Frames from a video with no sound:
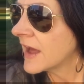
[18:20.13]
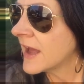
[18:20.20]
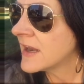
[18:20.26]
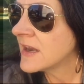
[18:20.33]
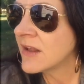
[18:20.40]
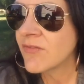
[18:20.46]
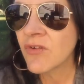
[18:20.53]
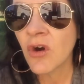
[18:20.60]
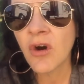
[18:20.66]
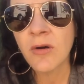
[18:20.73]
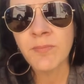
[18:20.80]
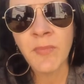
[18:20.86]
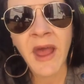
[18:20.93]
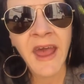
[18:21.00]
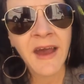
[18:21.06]
And they've got
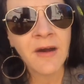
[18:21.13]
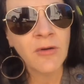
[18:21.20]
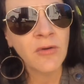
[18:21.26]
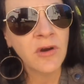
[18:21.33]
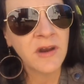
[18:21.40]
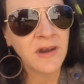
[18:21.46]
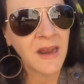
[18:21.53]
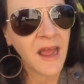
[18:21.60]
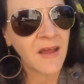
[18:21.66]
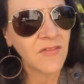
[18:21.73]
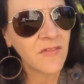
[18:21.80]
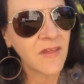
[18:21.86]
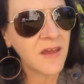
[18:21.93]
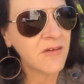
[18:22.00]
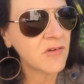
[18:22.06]
power and that
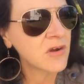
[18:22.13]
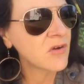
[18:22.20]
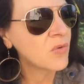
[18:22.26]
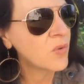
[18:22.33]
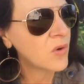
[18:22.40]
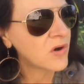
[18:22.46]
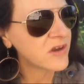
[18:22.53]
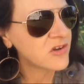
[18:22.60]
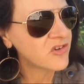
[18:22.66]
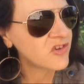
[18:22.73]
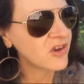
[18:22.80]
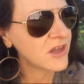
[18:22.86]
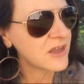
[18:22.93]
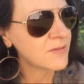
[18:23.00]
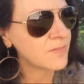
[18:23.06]
there, and quite
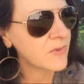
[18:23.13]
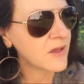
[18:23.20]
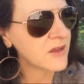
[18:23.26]
cheap,